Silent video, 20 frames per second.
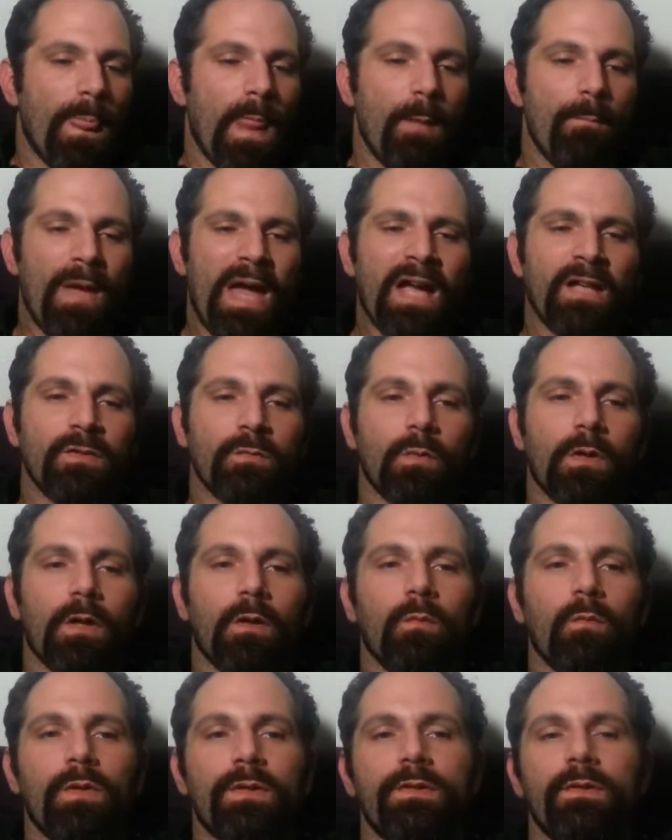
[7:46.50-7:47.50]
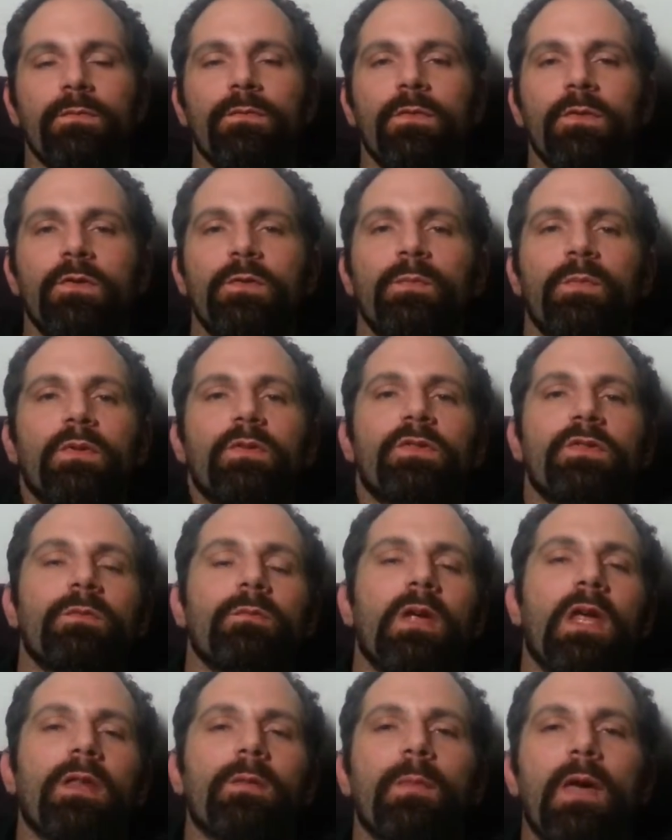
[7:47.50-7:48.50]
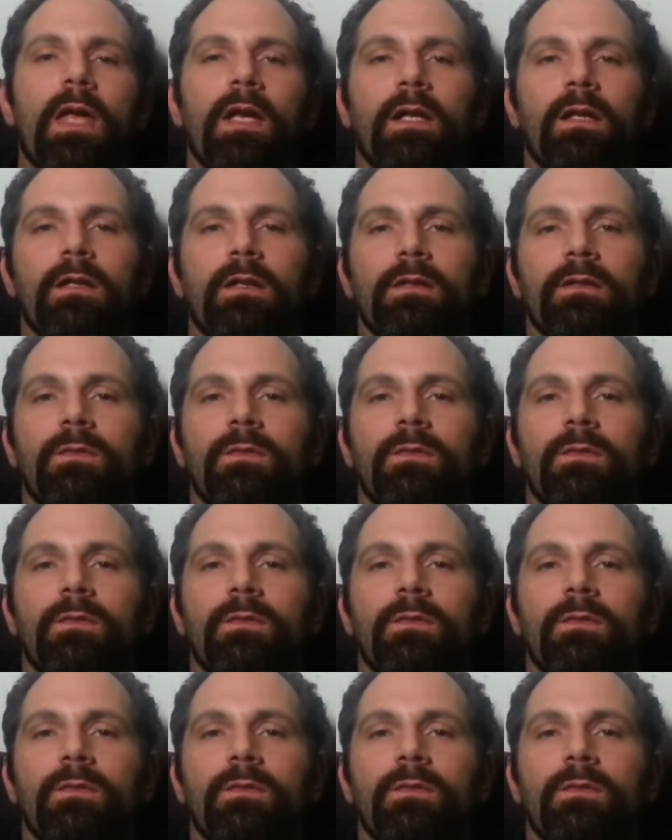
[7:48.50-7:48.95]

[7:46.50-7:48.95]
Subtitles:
Maxwell was the first person mathematically